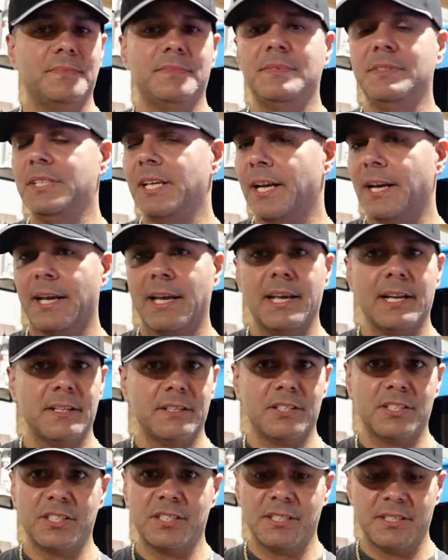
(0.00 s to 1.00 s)

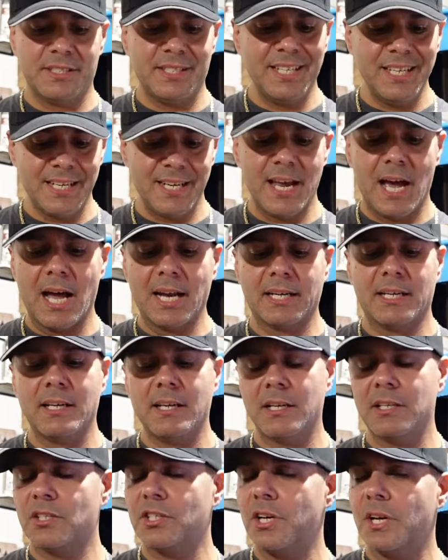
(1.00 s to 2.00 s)
did not
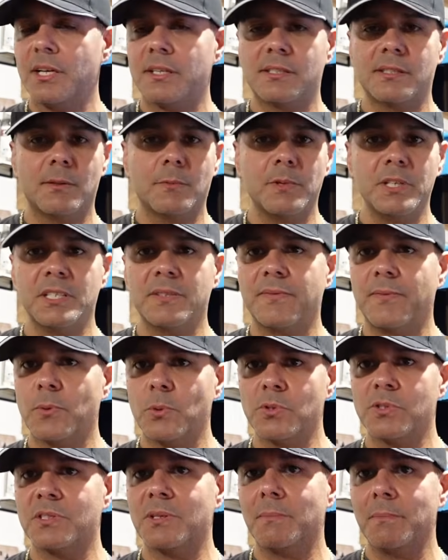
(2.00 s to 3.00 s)
get a chance to reach
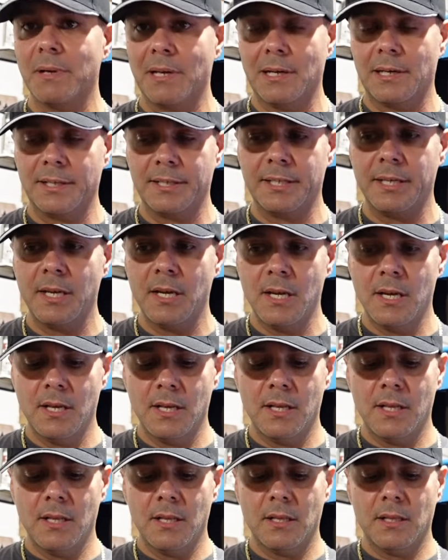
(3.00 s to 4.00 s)
full stability,
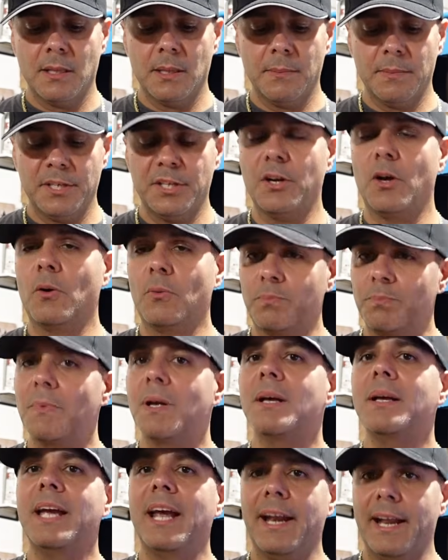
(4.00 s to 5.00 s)

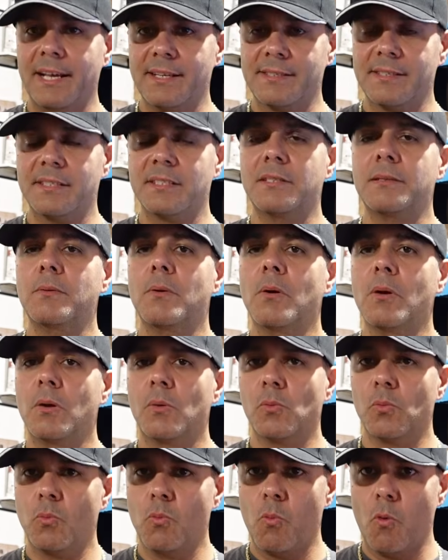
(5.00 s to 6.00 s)
in essence
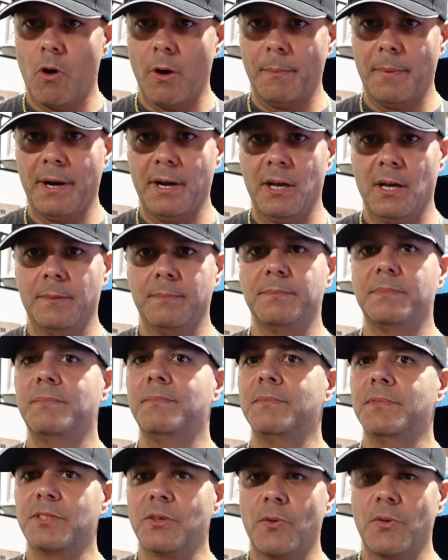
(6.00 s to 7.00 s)
warming up
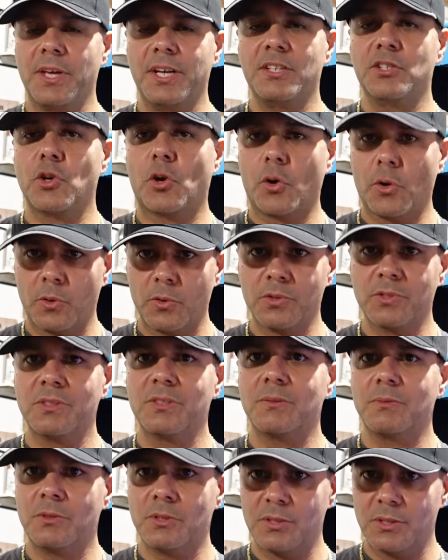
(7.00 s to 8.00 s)
so the internals
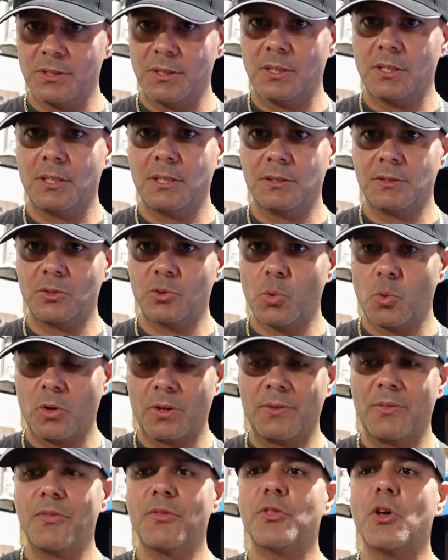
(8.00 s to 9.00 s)
can sort
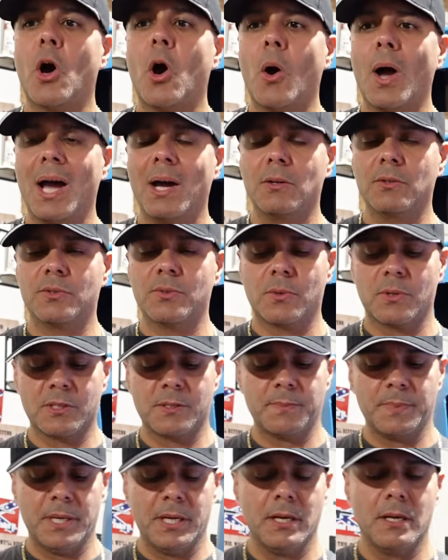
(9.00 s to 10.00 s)
of thaw out, so to
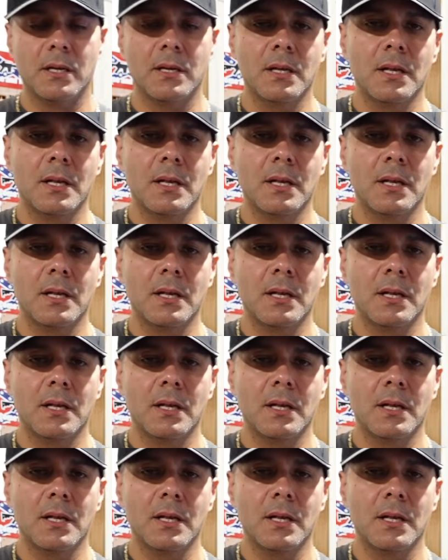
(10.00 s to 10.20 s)
speak.